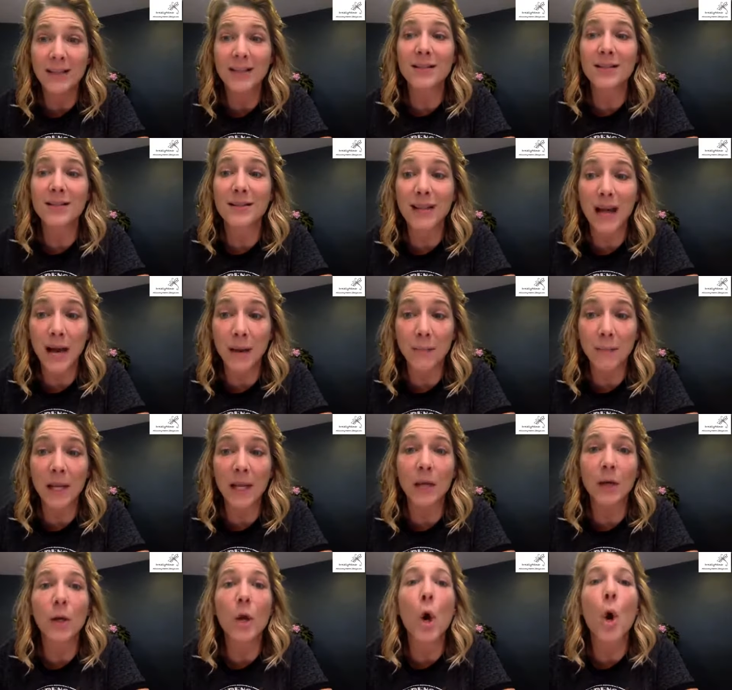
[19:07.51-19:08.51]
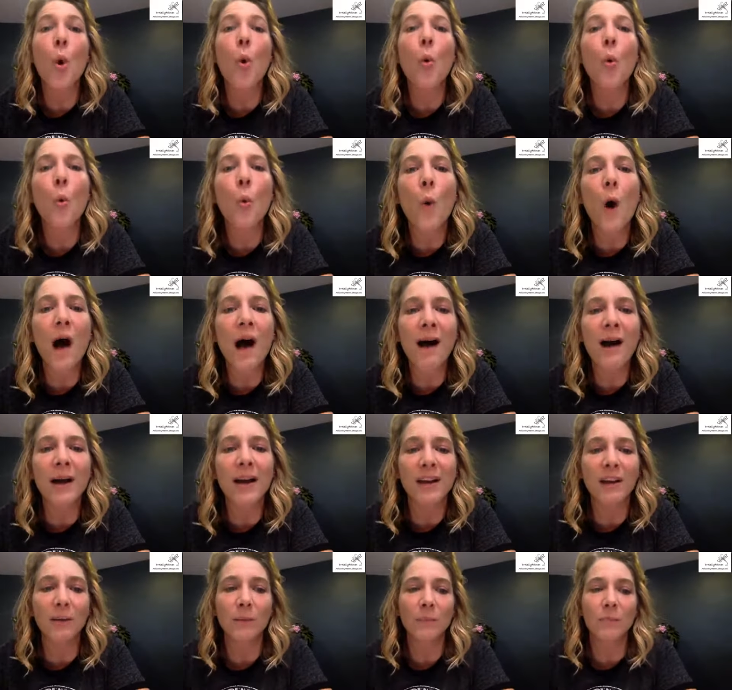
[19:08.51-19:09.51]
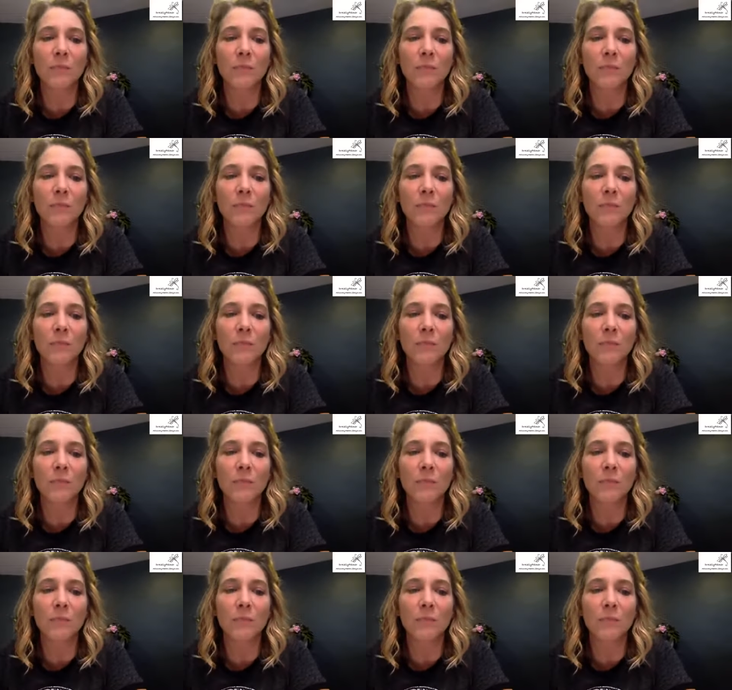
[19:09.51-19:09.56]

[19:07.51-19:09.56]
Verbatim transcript: is dominant. Why?